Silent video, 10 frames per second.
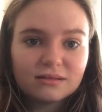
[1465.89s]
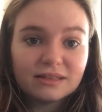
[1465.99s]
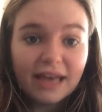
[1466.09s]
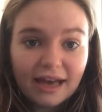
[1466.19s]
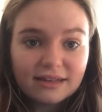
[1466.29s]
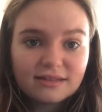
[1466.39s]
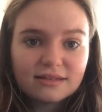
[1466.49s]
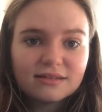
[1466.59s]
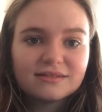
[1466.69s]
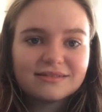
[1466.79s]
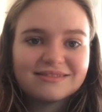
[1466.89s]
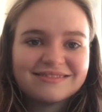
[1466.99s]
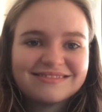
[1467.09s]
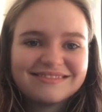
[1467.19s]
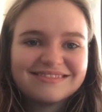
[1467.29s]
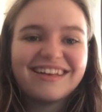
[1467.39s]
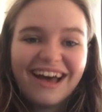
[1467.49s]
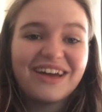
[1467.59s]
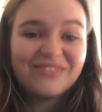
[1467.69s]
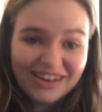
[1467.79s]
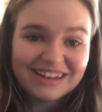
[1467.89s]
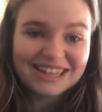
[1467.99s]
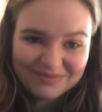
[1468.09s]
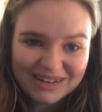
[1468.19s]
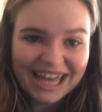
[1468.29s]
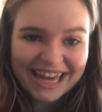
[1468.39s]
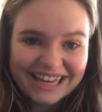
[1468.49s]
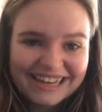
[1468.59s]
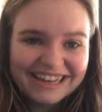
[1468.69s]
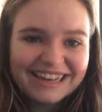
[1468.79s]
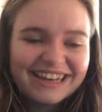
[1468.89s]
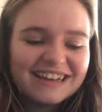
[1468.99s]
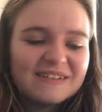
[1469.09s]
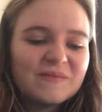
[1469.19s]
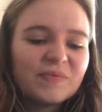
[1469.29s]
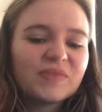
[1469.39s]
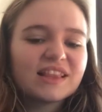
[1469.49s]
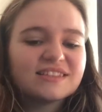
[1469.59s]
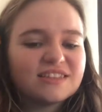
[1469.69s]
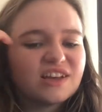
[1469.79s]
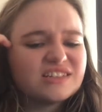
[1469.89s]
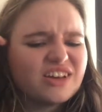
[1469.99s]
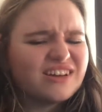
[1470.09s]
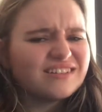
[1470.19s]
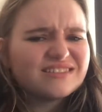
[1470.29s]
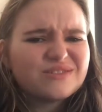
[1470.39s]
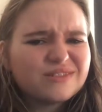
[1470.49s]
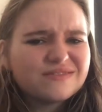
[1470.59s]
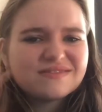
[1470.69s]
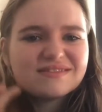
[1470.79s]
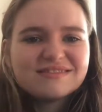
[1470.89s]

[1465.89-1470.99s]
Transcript: yes, I've heard of the play. So don't sort of